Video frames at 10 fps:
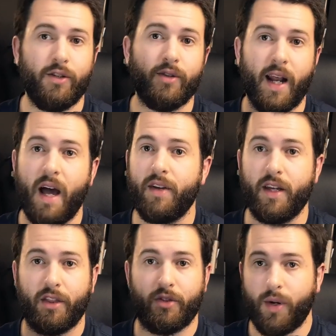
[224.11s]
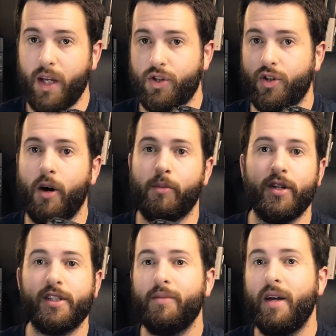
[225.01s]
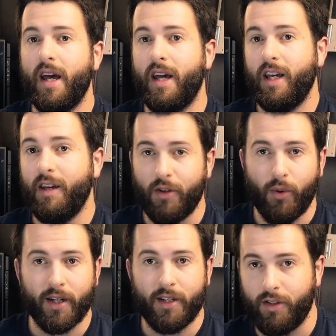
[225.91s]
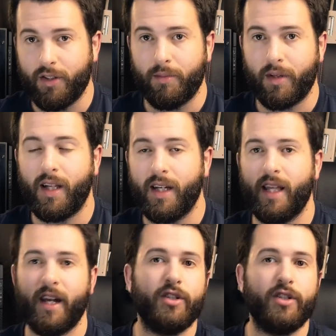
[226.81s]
And you can have a three inch tall prism if you wanted to do something like that.